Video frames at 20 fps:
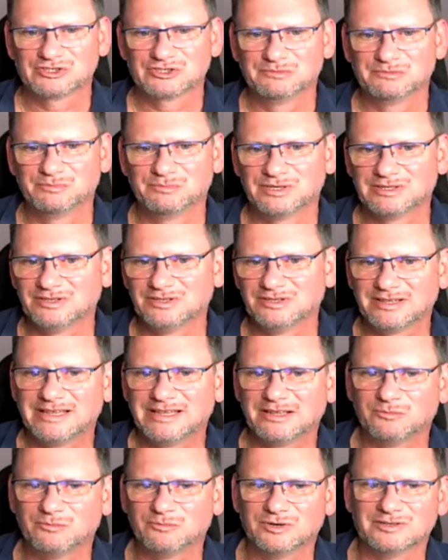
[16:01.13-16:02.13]
but not
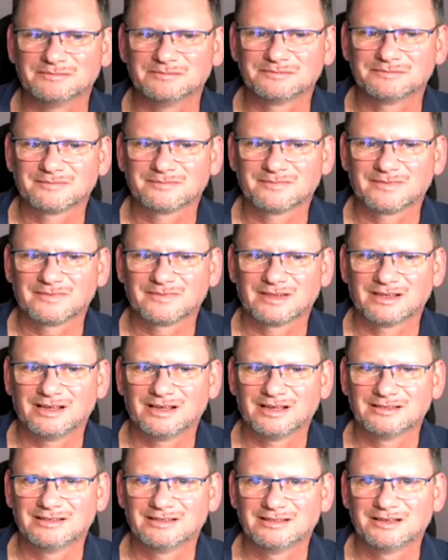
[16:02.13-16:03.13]
that one.
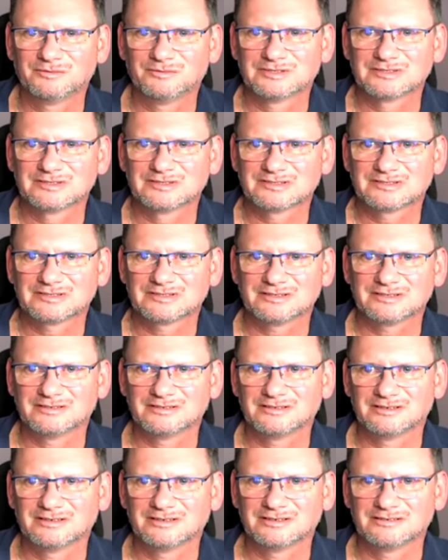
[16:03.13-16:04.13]
And that was
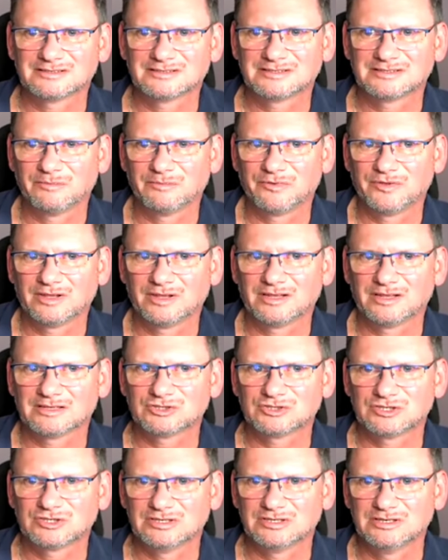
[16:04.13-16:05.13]
something that
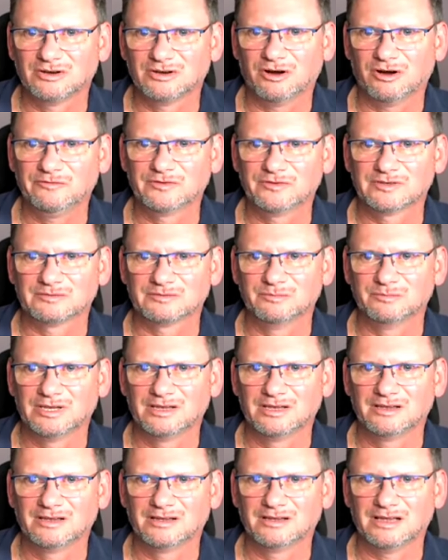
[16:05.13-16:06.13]
she offered
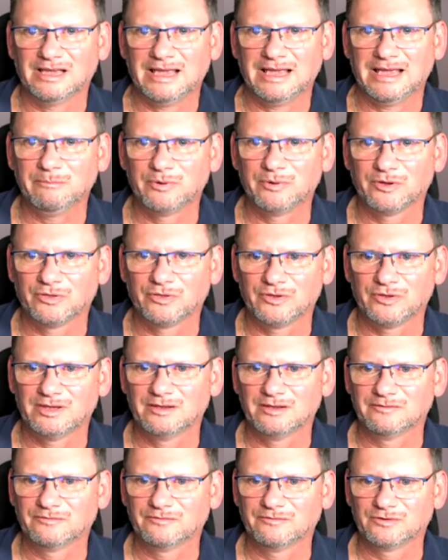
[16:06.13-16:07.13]
me, empathy
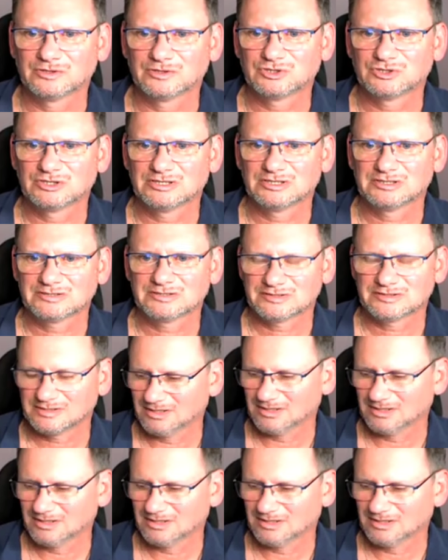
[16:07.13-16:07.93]
for just